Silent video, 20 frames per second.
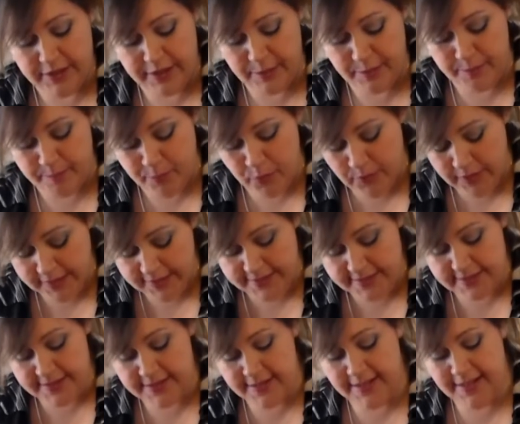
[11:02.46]
very
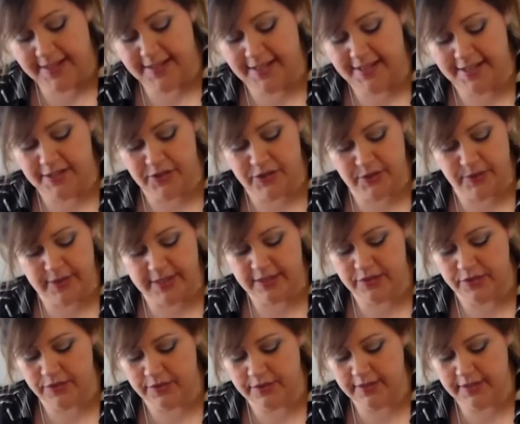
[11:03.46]
moist, and so I
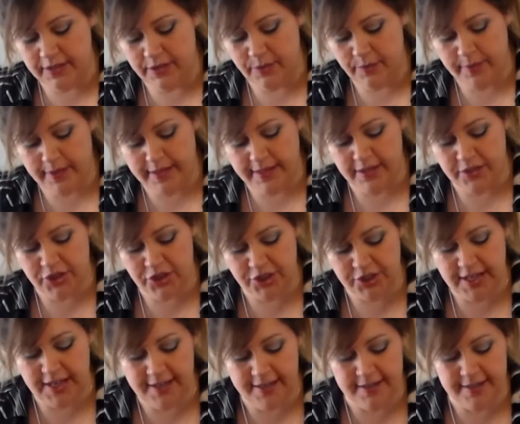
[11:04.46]
certainly don't want to
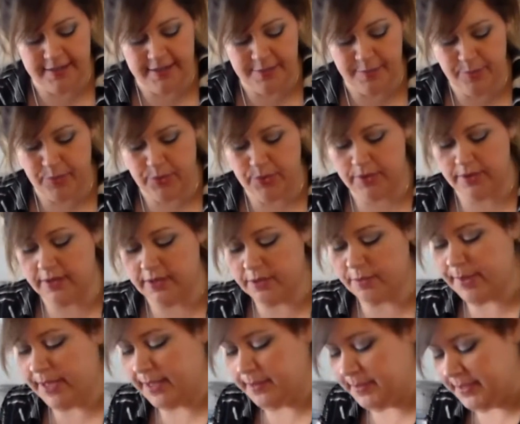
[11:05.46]
shock these poor little
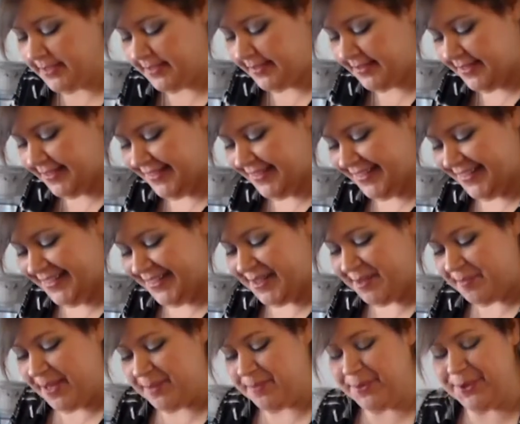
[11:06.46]
babies
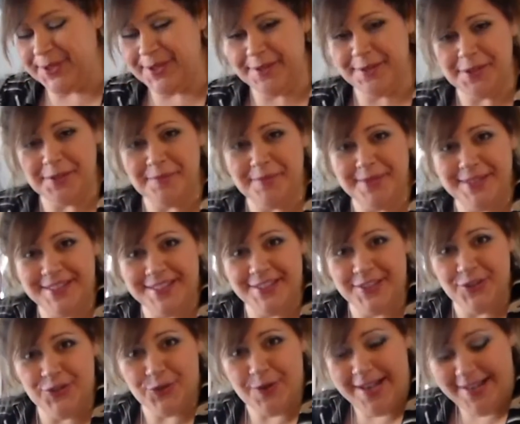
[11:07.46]
by putting them
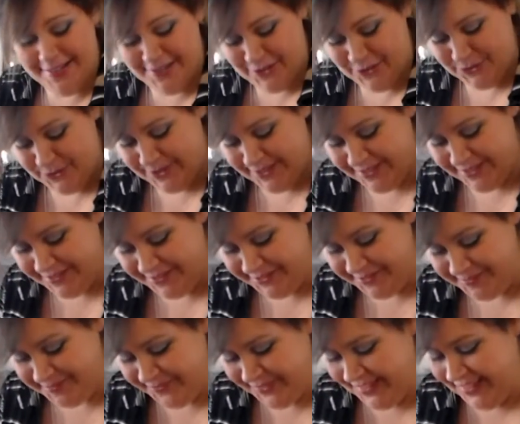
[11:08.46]
into dry
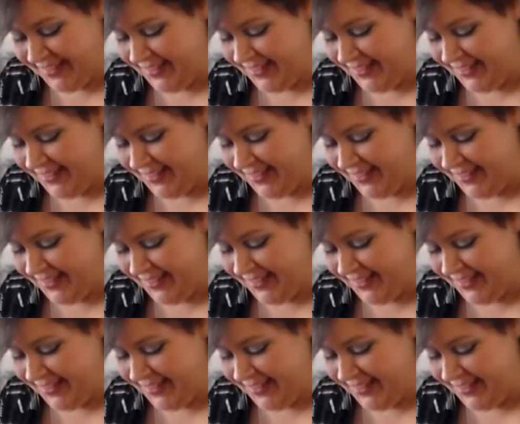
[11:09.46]
soil.